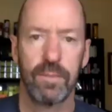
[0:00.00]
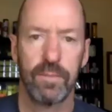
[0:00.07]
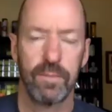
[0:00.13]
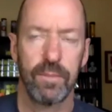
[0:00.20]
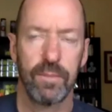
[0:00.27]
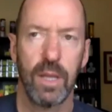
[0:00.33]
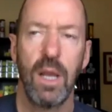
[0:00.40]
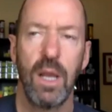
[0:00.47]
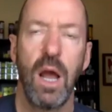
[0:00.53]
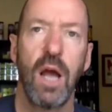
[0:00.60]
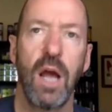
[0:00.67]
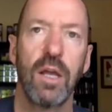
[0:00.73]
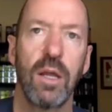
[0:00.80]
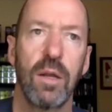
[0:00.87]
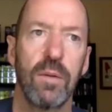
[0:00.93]

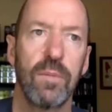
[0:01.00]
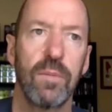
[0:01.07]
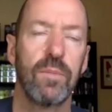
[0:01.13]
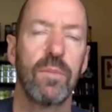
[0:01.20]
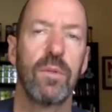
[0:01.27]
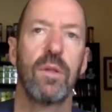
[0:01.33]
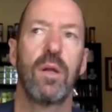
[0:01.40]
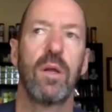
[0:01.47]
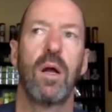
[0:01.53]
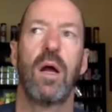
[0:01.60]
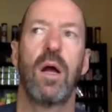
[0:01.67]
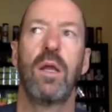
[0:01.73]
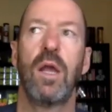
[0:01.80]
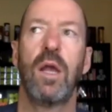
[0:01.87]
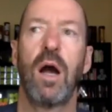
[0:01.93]
Period. what
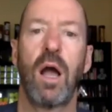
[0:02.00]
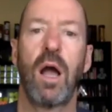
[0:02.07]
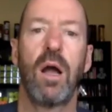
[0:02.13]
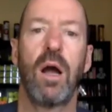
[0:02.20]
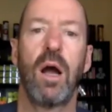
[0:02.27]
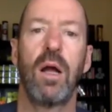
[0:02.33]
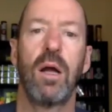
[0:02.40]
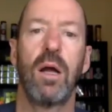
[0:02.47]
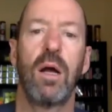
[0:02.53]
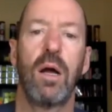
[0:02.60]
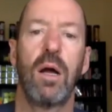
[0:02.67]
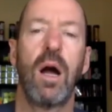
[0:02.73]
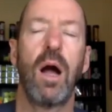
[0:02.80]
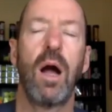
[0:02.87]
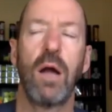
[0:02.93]
do you think I, of that? I,
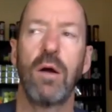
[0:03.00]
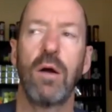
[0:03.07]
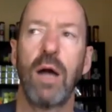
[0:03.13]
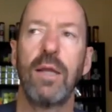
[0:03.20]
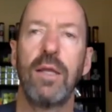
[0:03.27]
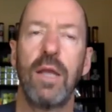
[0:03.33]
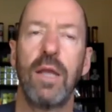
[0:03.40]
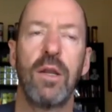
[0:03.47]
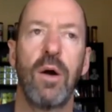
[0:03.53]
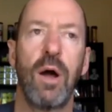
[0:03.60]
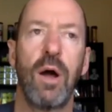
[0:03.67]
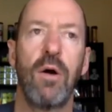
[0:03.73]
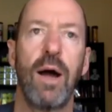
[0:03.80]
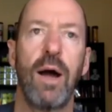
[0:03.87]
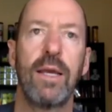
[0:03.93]
I, like yeah no I
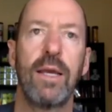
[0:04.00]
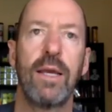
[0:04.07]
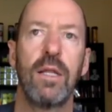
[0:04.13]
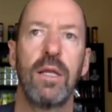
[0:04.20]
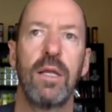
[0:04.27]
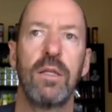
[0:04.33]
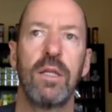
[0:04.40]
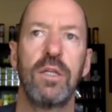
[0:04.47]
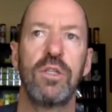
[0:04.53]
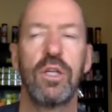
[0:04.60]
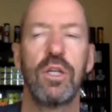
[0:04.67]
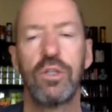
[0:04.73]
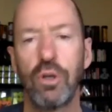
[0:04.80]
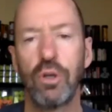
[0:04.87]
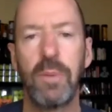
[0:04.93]
like it. There's there's
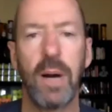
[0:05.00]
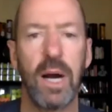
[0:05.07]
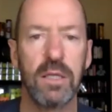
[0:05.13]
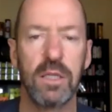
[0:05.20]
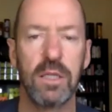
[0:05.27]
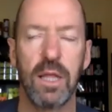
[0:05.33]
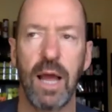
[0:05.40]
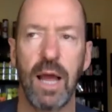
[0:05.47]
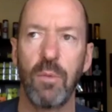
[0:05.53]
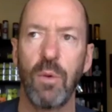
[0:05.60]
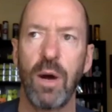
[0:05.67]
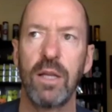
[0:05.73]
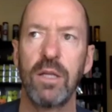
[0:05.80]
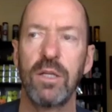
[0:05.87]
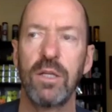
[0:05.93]
two parts to that. One
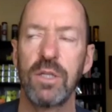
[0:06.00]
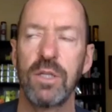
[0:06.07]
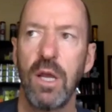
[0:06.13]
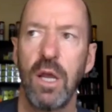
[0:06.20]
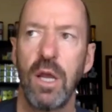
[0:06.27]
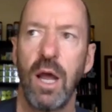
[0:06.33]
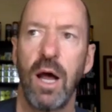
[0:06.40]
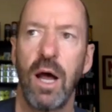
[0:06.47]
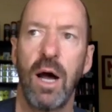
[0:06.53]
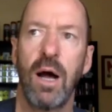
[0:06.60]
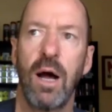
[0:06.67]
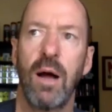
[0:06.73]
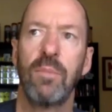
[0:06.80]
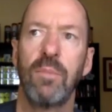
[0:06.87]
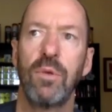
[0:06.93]
is
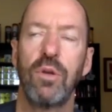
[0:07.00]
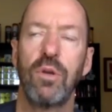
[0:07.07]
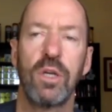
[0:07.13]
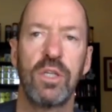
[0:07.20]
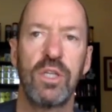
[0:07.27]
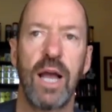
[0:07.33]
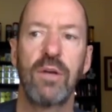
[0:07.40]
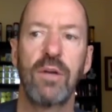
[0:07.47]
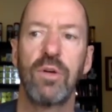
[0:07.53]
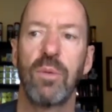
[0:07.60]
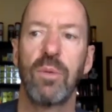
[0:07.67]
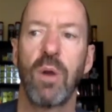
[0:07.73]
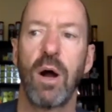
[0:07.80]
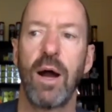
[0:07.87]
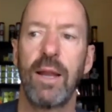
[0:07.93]
um, you're exactly
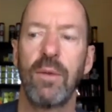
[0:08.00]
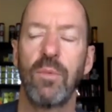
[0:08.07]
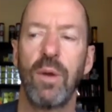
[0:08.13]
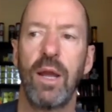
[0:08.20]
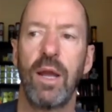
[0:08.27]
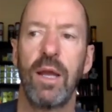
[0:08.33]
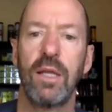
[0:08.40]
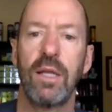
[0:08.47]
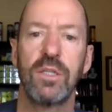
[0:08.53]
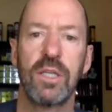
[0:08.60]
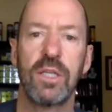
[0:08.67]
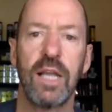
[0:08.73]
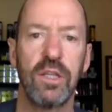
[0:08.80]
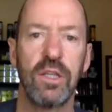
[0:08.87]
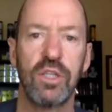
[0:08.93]
right. Where it's
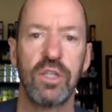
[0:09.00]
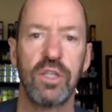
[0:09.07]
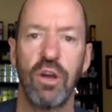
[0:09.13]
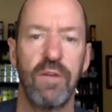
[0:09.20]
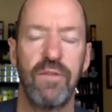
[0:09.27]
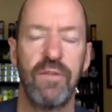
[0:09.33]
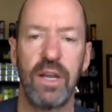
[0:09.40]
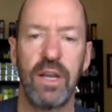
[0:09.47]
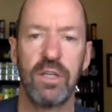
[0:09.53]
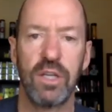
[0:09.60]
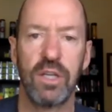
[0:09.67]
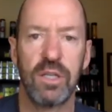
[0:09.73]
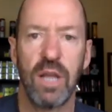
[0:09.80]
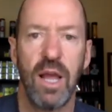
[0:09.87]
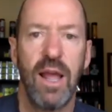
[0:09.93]
get the serve in and
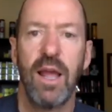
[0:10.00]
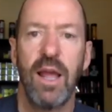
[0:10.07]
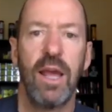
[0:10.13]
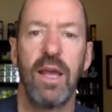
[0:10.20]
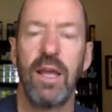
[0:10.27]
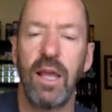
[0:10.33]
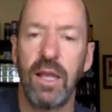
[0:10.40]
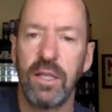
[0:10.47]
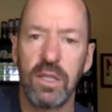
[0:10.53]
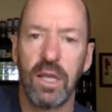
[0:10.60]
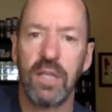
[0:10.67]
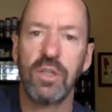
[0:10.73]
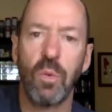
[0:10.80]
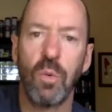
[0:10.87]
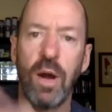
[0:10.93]
just it, it's it's
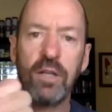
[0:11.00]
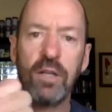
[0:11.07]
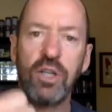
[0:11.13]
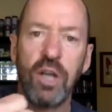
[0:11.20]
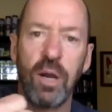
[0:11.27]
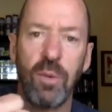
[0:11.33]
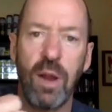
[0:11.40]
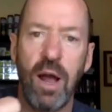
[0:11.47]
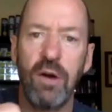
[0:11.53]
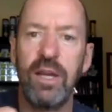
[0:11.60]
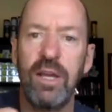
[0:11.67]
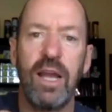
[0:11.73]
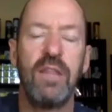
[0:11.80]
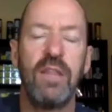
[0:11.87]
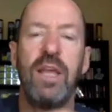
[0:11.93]
a one shot rally
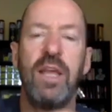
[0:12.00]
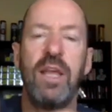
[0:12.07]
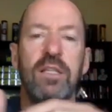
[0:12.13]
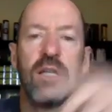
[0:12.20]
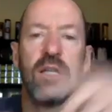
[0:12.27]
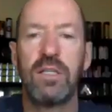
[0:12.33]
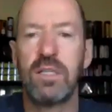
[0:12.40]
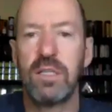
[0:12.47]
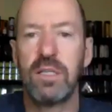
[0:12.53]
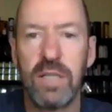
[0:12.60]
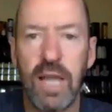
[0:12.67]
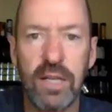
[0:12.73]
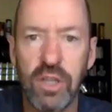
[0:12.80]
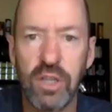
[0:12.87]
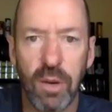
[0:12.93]
and then it's a ten
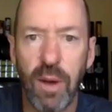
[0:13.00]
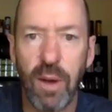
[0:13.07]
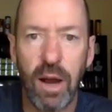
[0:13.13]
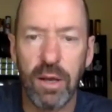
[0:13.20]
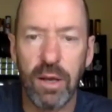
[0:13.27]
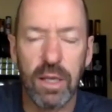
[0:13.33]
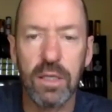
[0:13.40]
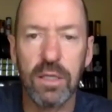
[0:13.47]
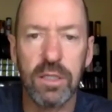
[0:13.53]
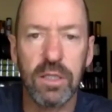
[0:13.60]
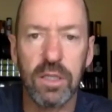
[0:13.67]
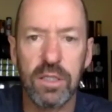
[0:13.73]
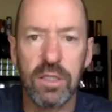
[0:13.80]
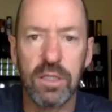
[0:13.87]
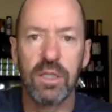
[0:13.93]
shot rally because it's
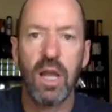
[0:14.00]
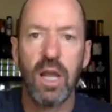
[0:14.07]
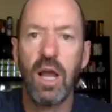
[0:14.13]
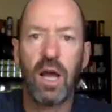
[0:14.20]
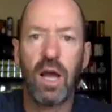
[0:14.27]
just a